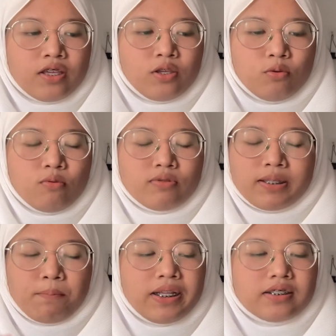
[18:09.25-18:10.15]
you
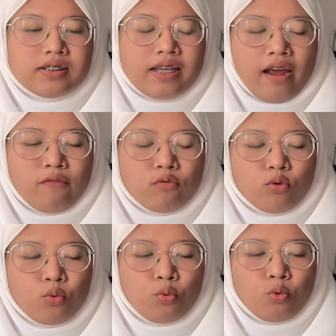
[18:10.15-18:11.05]
simply just have
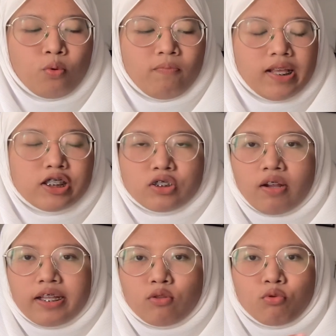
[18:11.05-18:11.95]
to install it